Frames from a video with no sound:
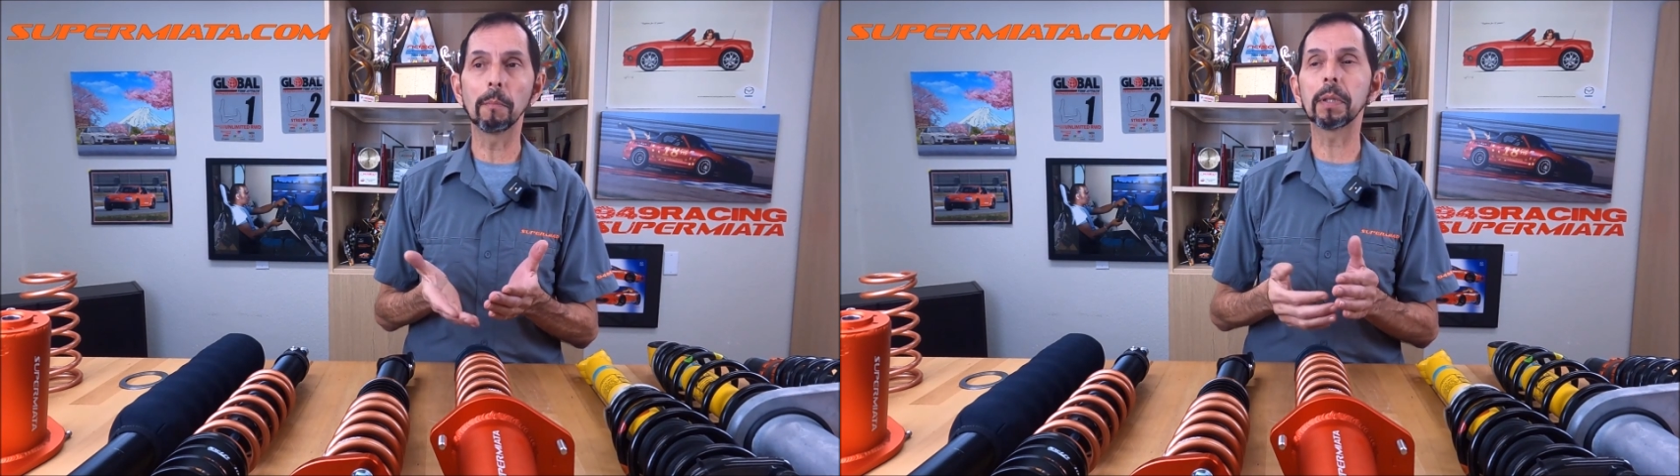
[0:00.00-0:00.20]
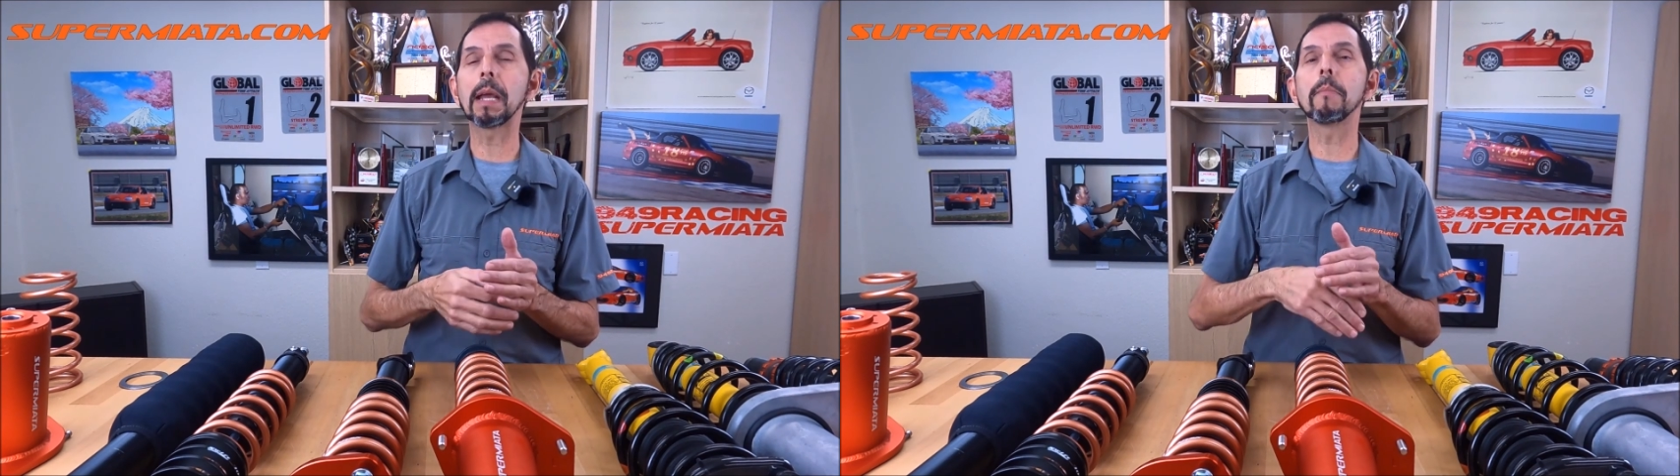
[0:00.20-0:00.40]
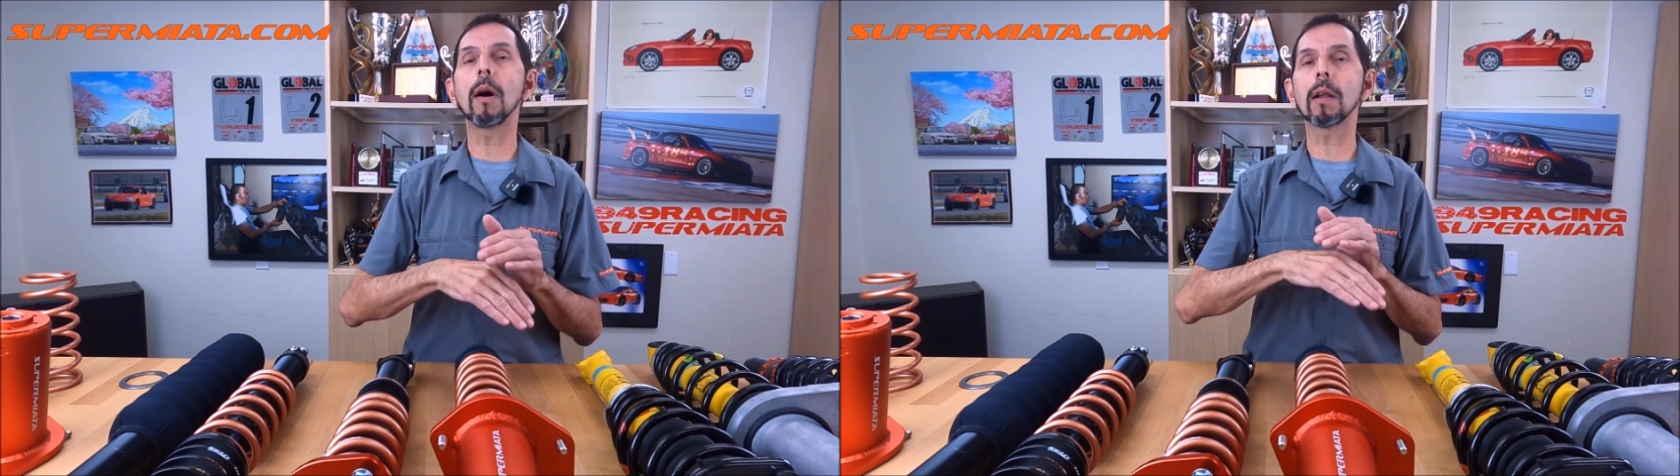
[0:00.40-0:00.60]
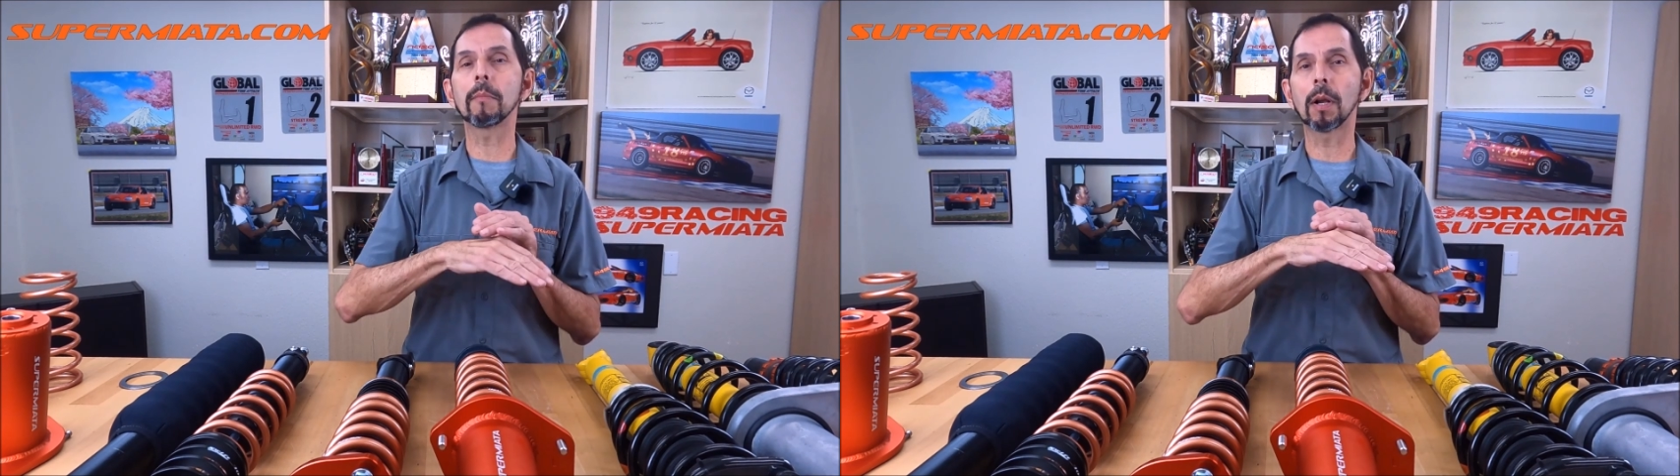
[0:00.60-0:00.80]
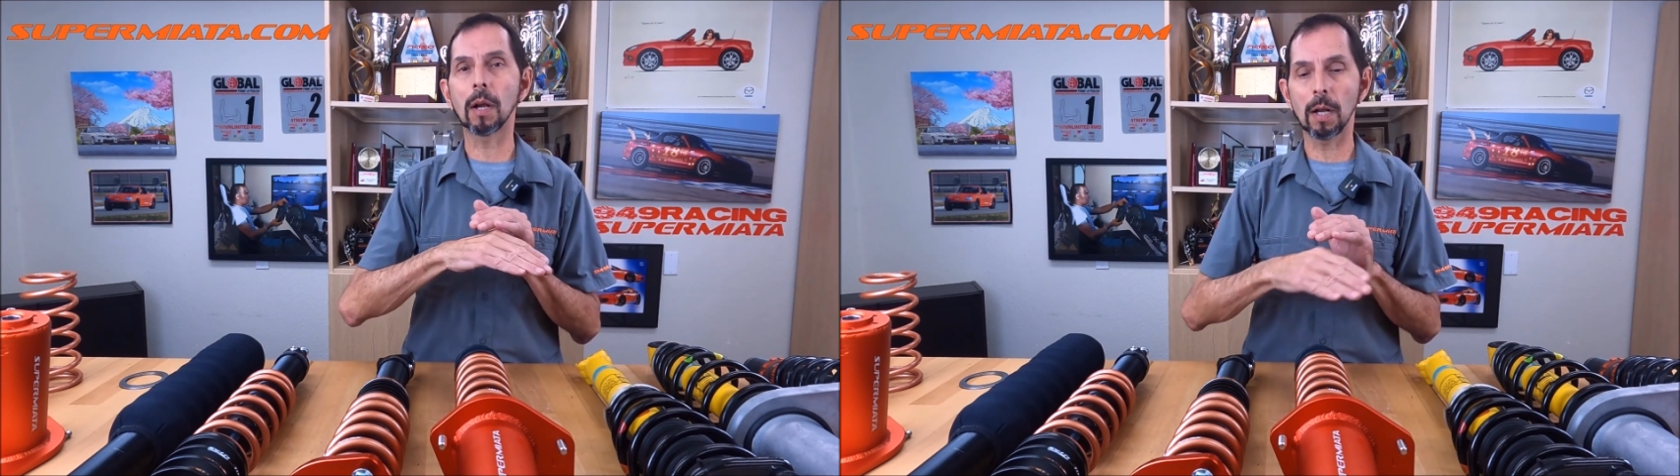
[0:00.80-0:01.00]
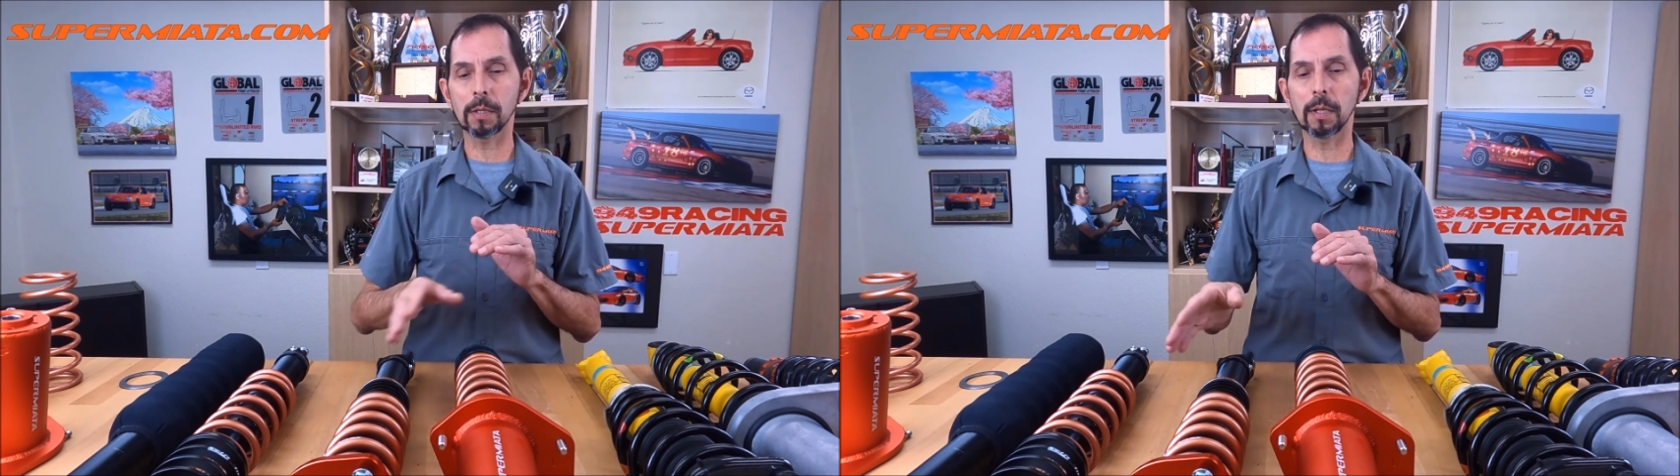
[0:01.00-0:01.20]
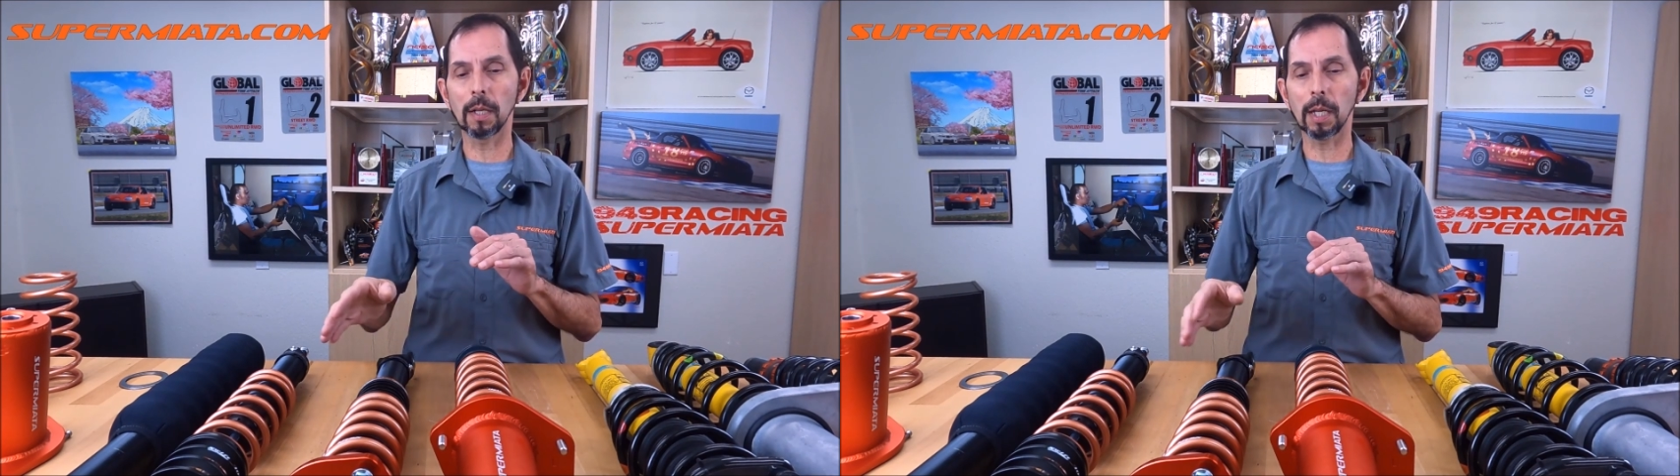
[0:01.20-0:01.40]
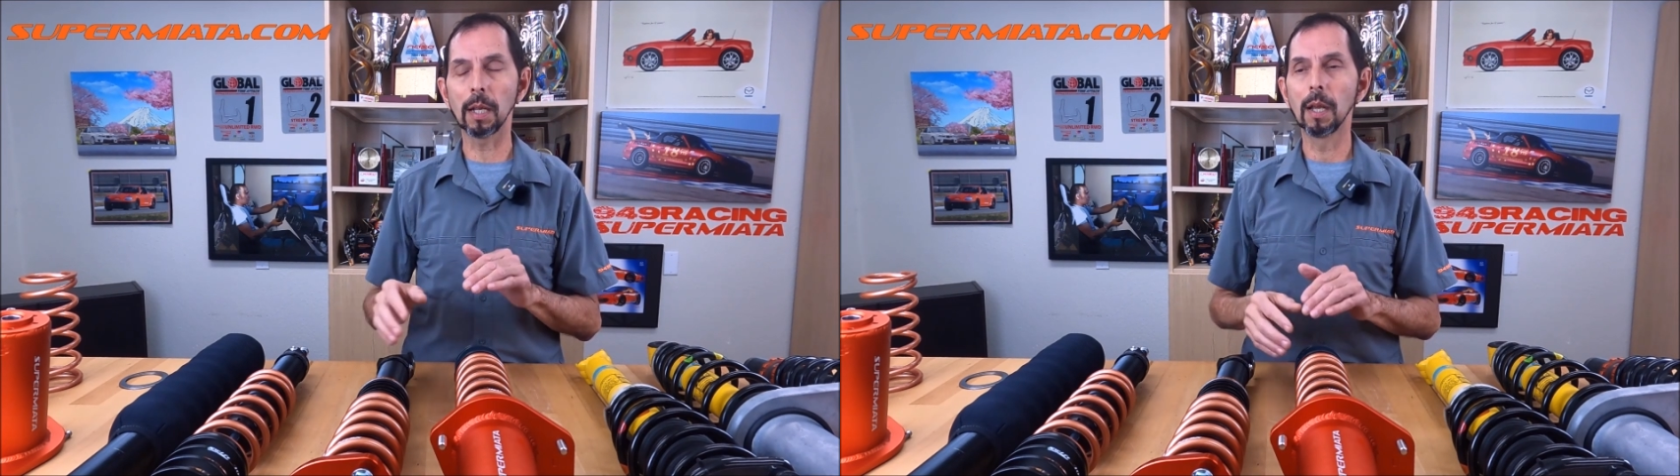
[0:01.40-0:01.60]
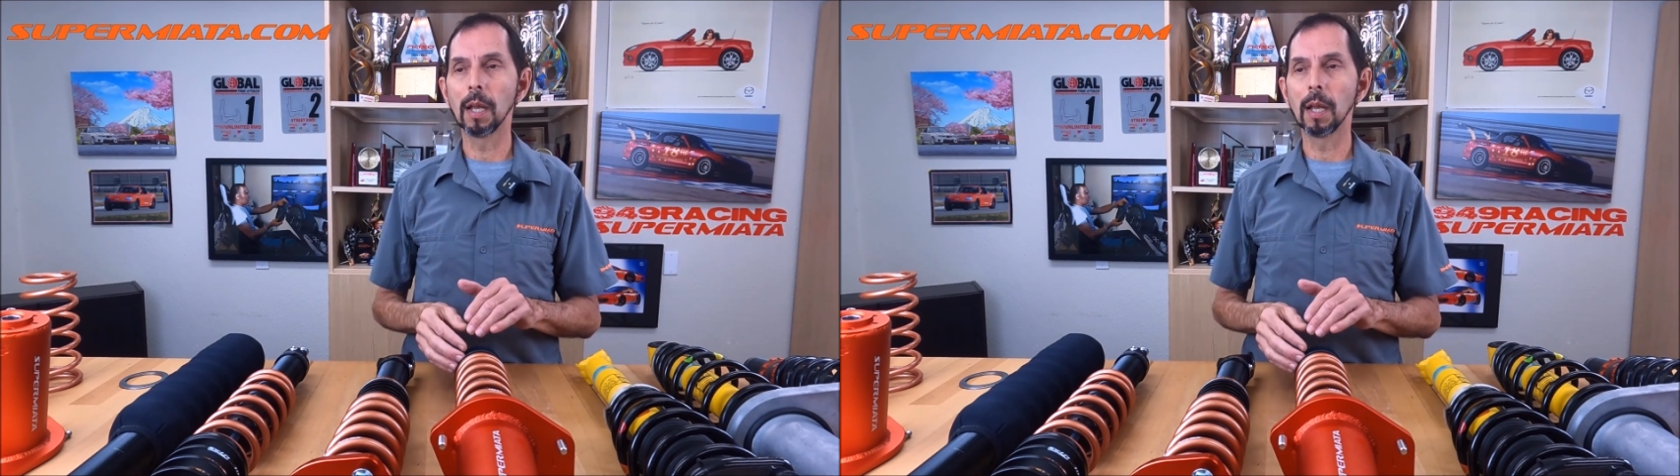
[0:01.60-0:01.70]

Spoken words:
but they bottom constantly.